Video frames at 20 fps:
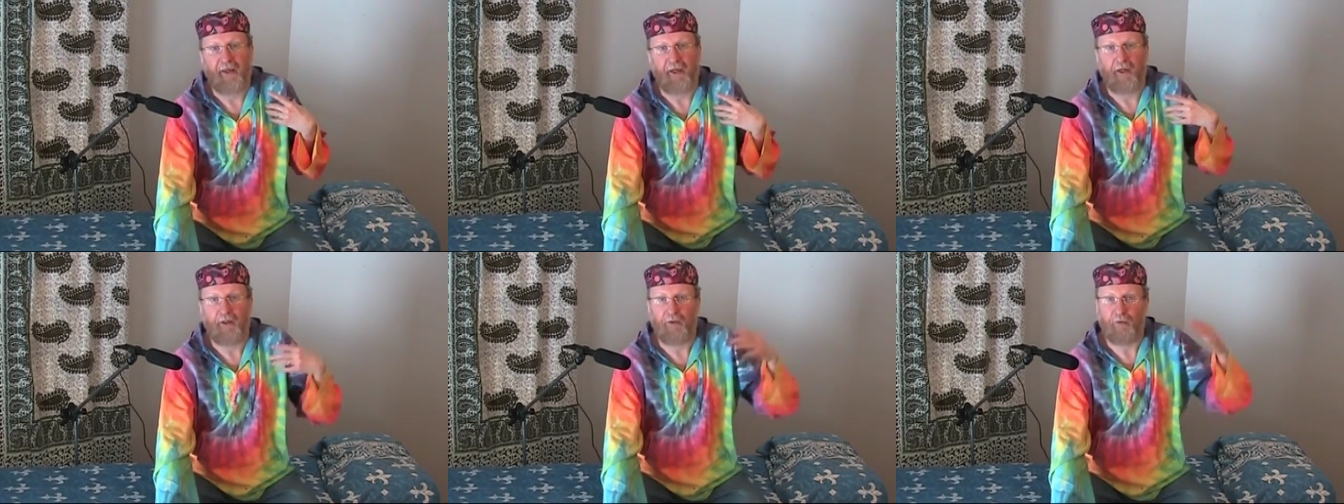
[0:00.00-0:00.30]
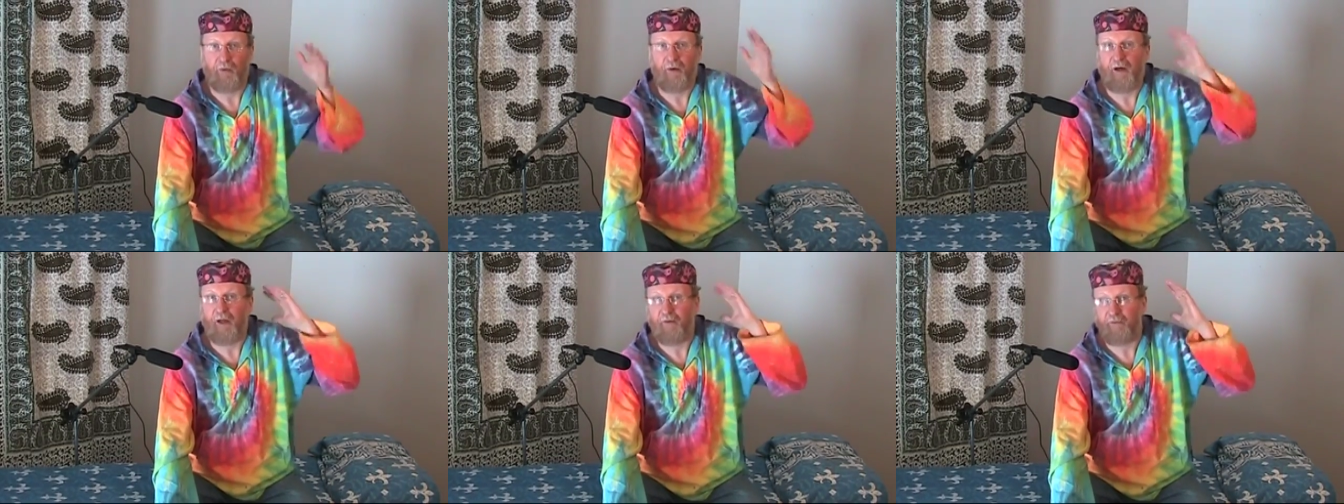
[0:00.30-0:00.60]
and
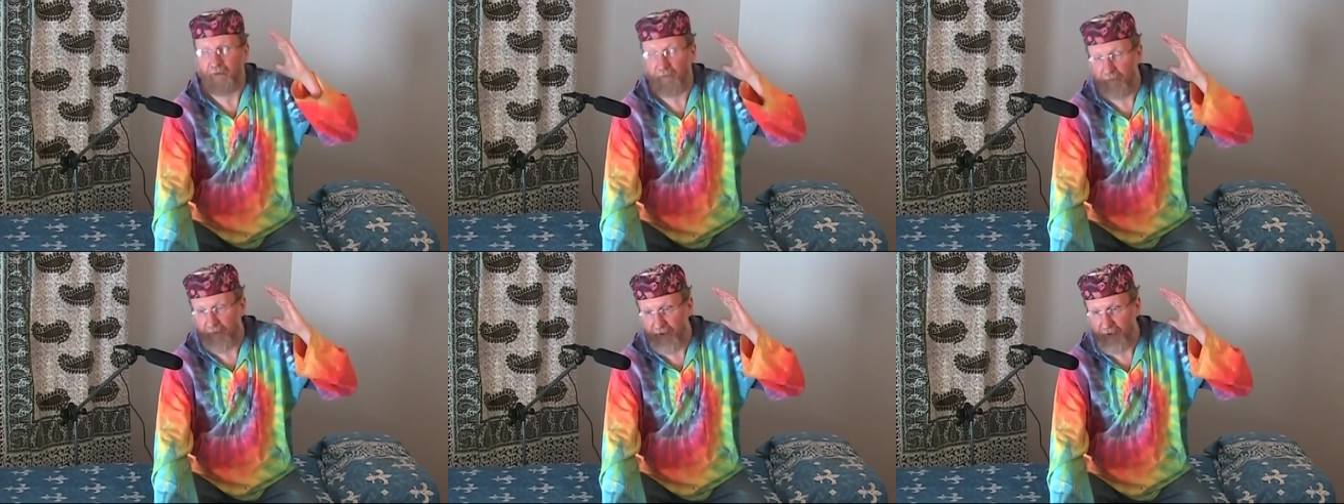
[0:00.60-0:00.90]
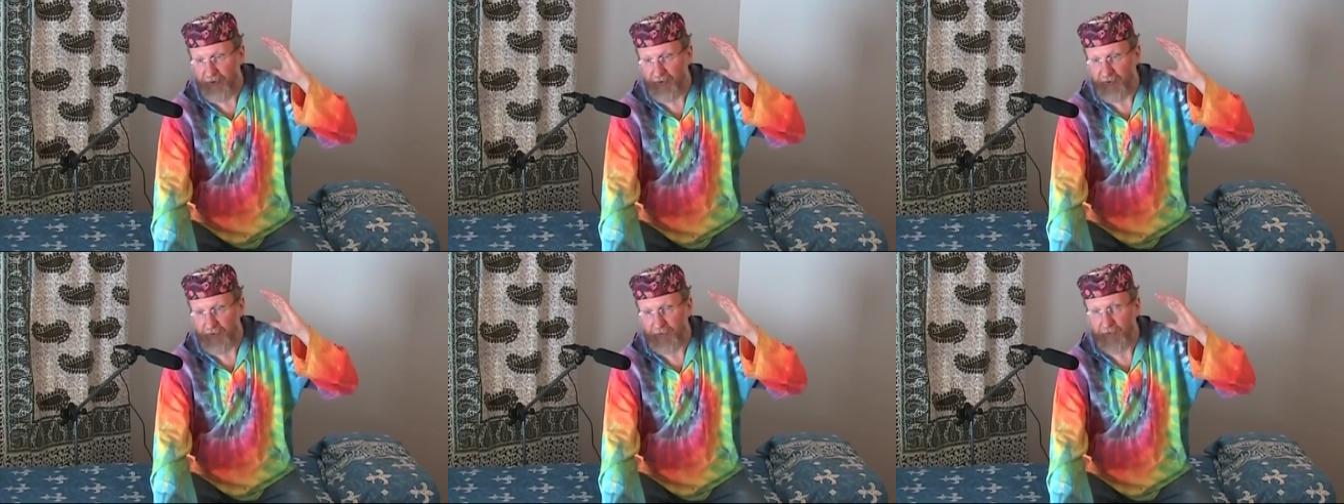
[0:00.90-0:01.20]
to higher
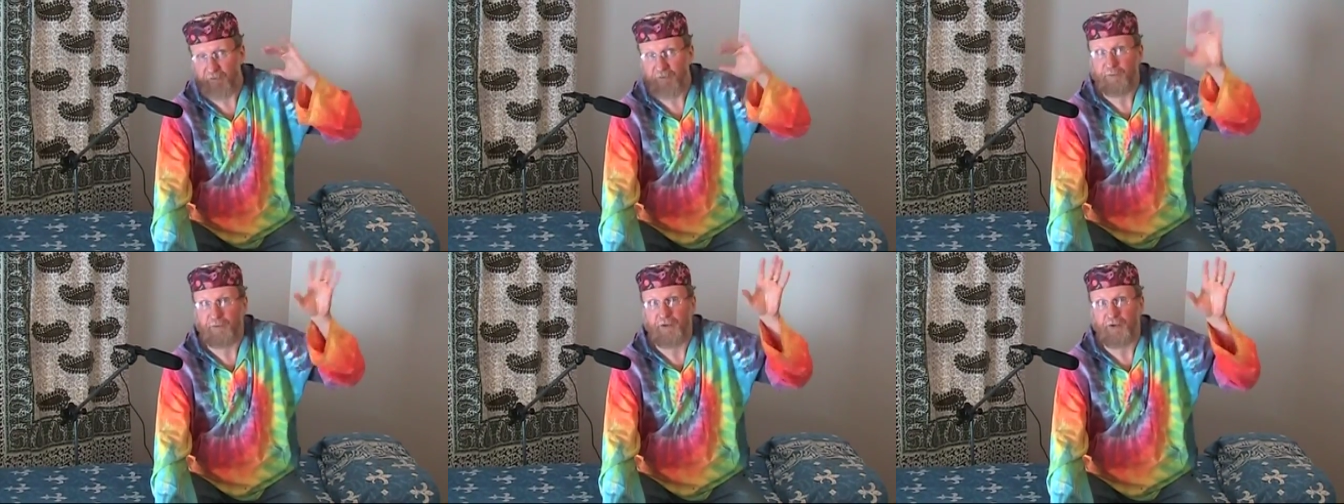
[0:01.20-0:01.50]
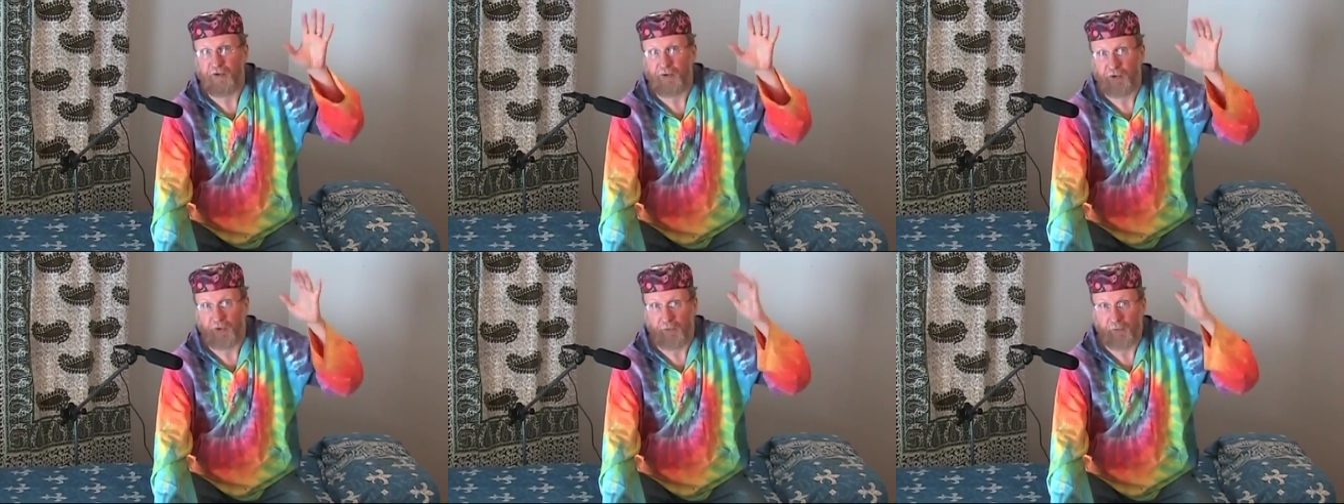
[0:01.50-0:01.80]
vibrations of
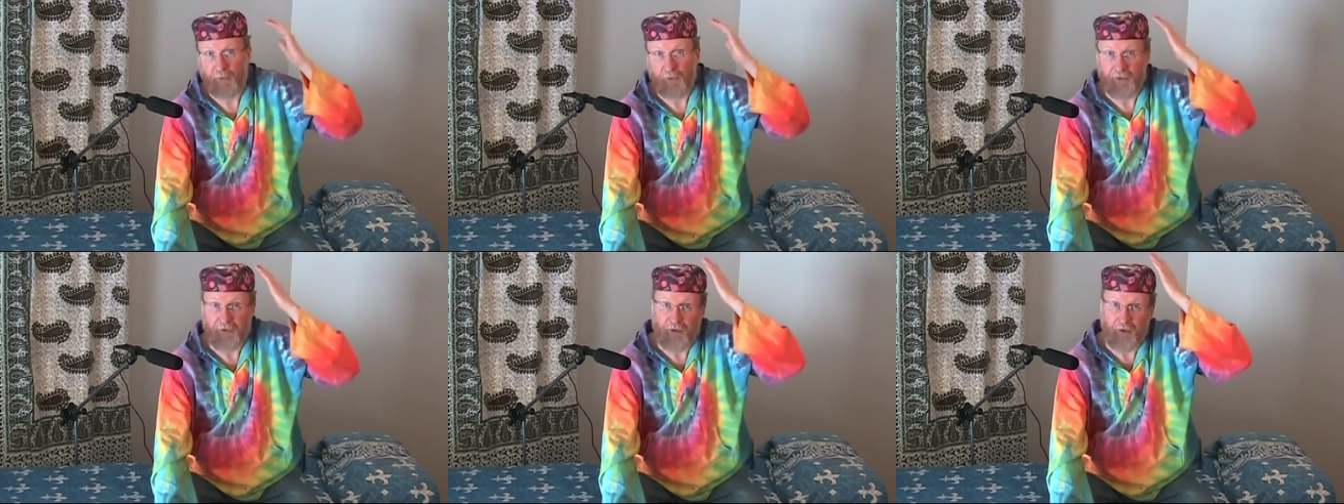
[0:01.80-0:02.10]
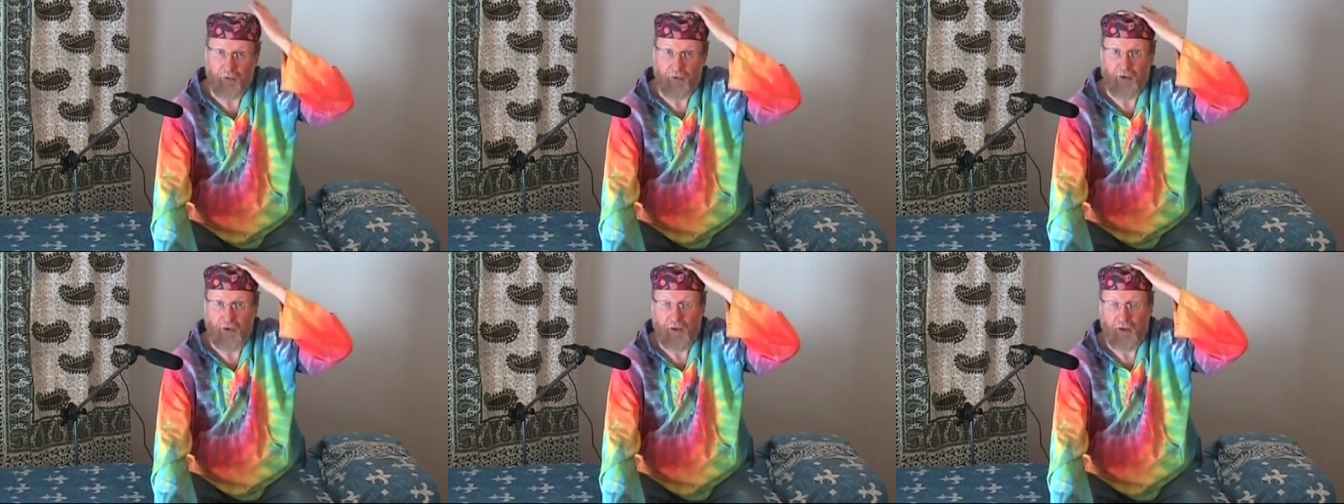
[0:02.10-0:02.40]
spiritual world.
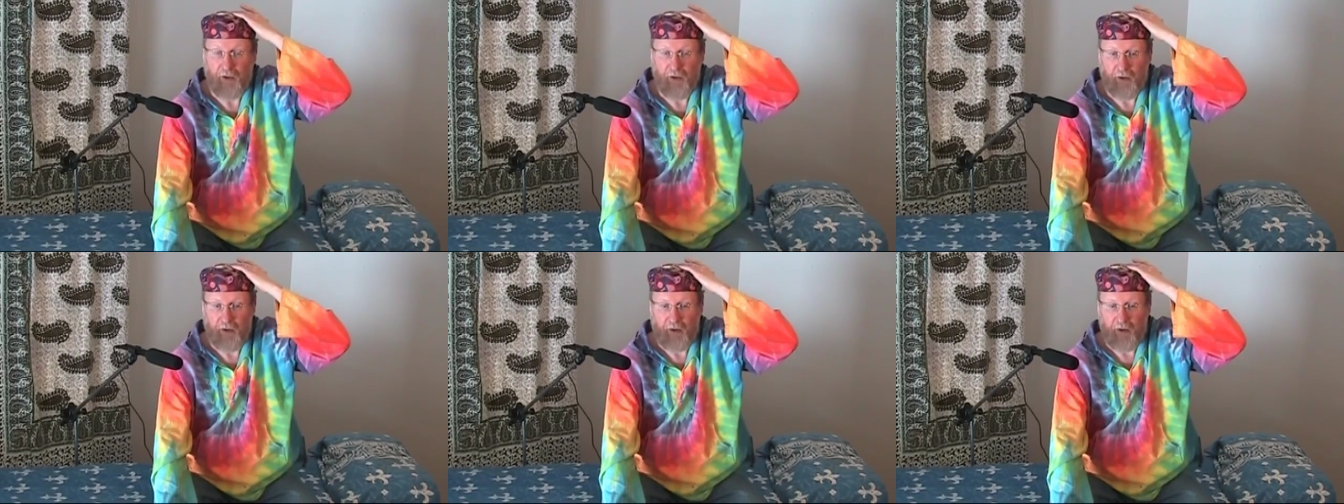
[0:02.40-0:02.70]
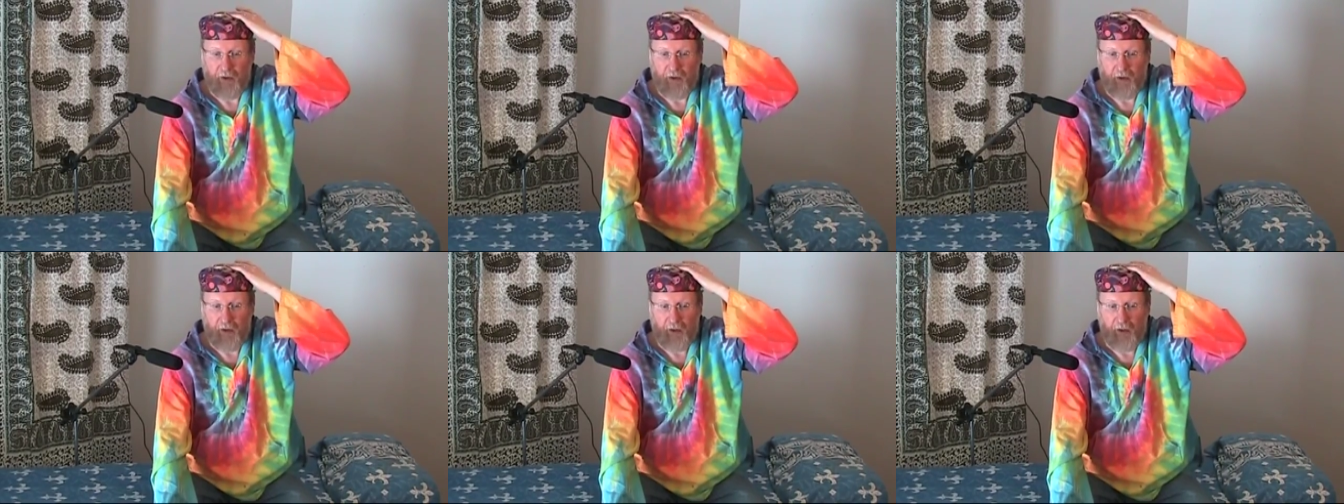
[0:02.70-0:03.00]
Our,
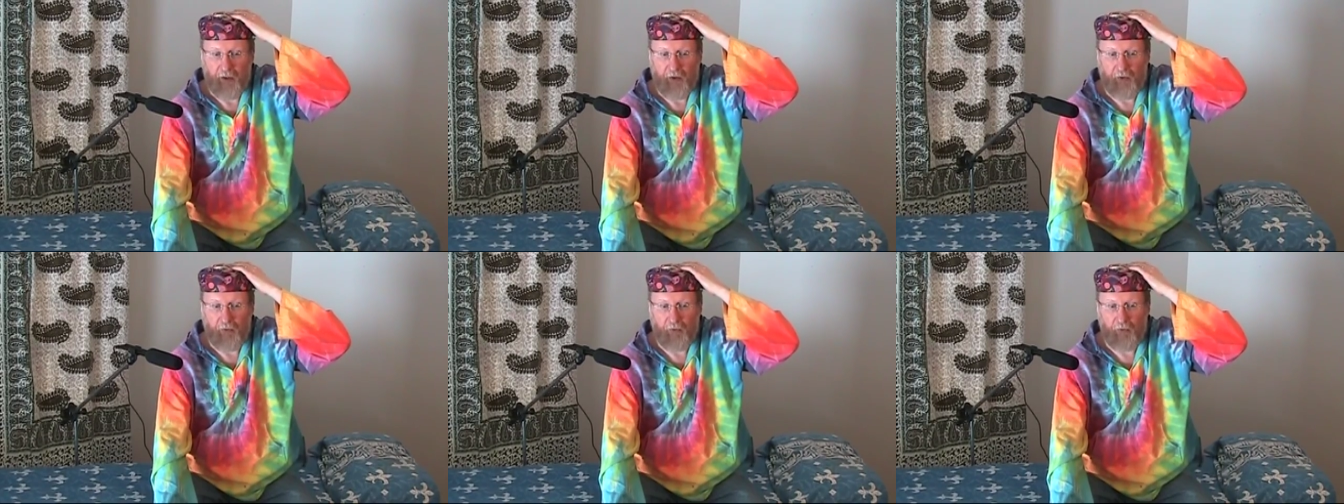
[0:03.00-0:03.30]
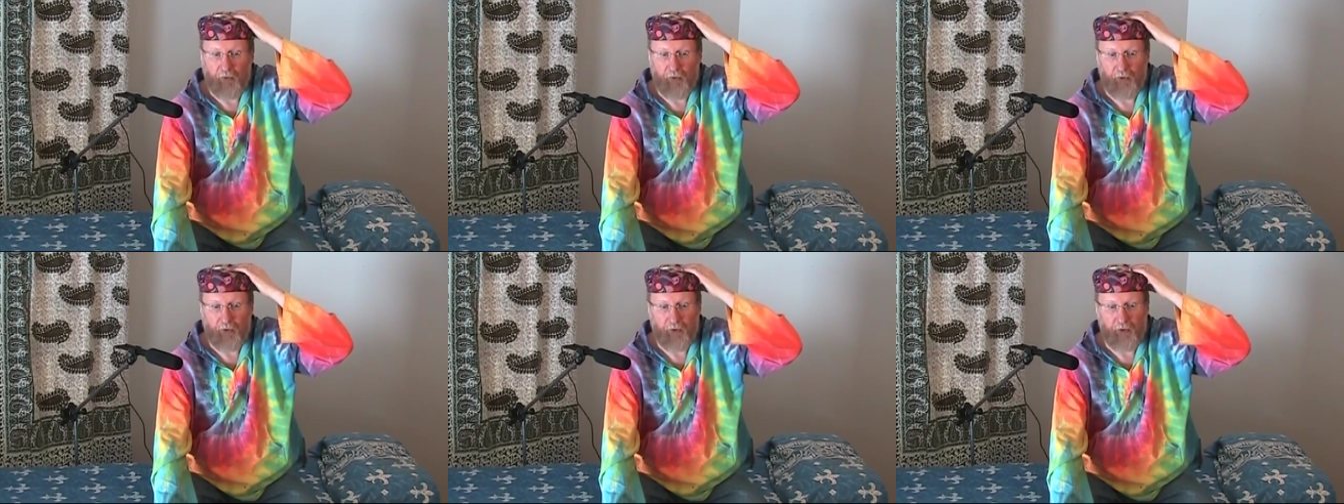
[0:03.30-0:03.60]
our